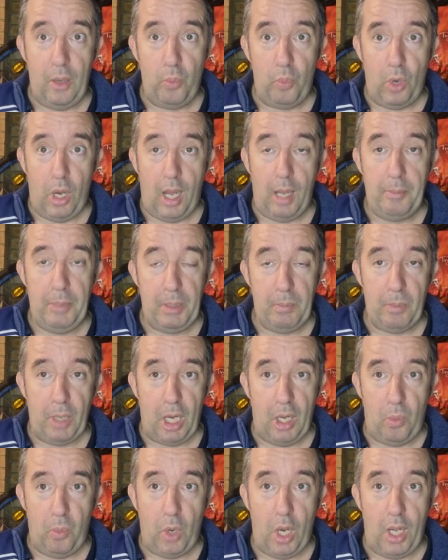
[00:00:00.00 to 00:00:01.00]
What I mean
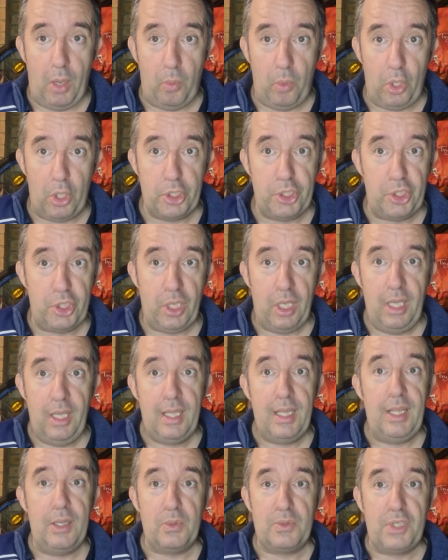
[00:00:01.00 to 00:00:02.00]
by a whitewash,
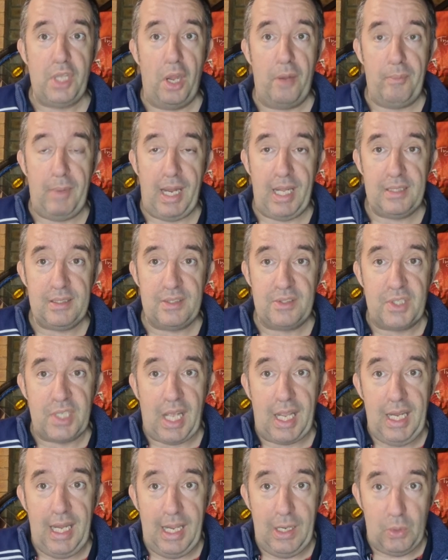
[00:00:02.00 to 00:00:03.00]
they'll turn around and
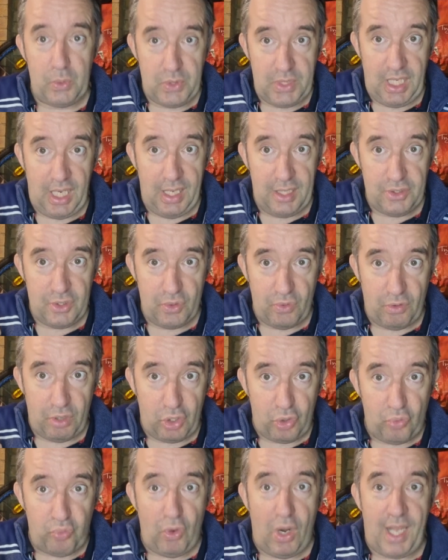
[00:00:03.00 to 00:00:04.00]
say LTNs are
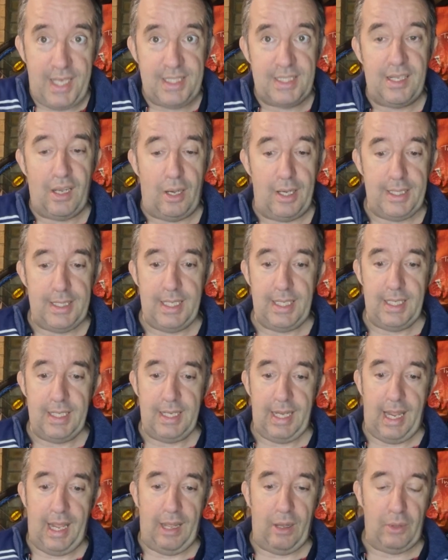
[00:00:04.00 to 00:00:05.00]
a great
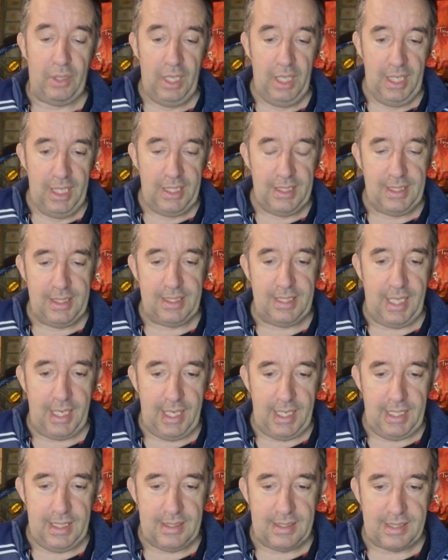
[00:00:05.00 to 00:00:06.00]
idea. Now, the
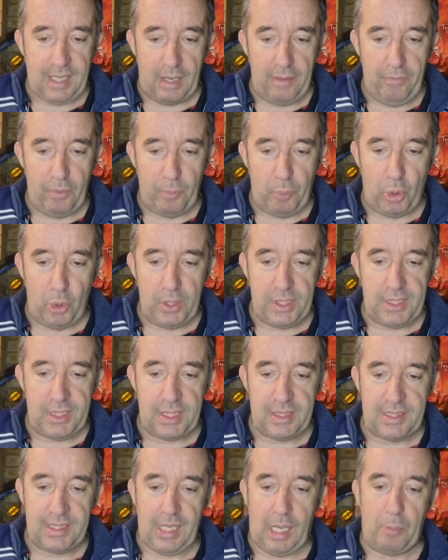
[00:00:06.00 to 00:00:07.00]
thing is, they've
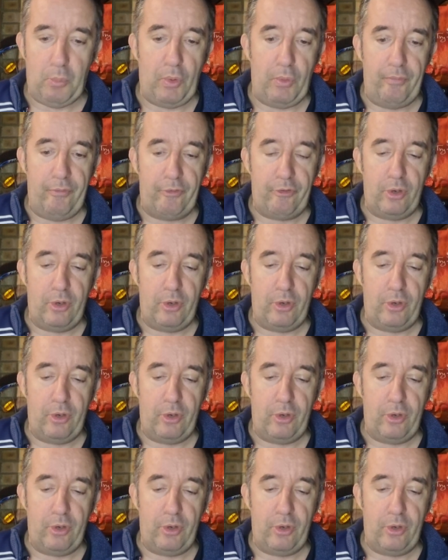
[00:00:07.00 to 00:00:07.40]
appointed someone